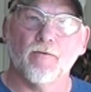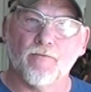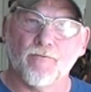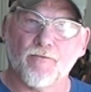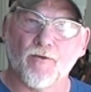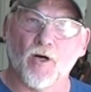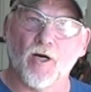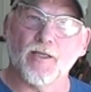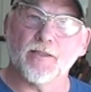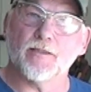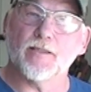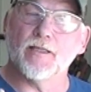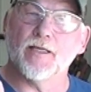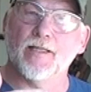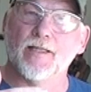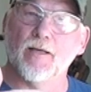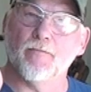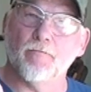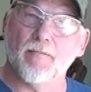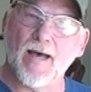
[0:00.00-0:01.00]
front
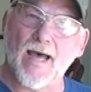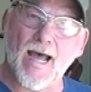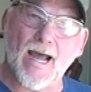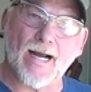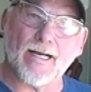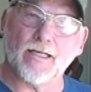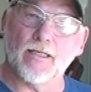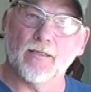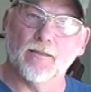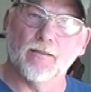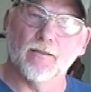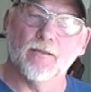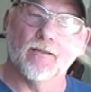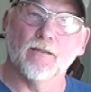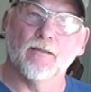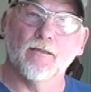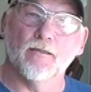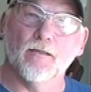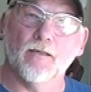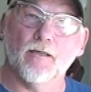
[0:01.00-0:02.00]
and the back
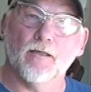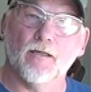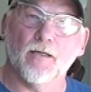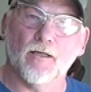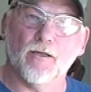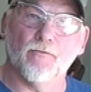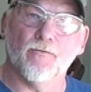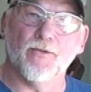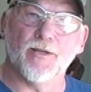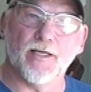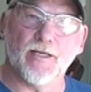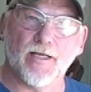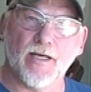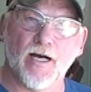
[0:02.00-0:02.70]
of the